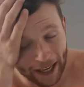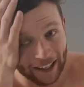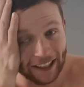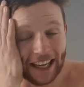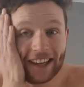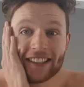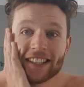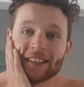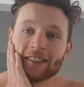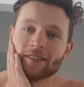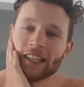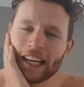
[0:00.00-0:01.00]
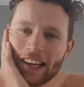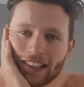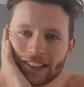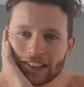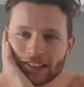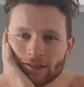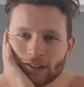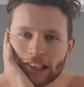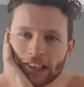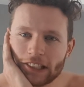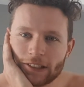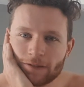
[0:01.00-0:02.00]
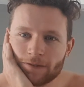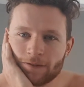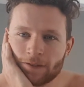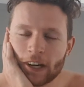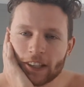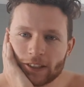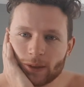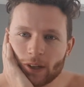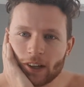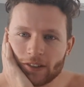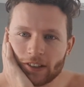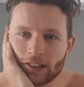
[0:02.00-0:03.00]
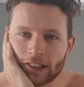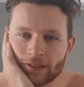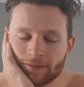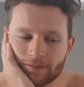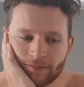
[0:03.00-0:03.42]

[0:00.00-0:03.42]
man, editing, editing really fucks you off, doesn't it?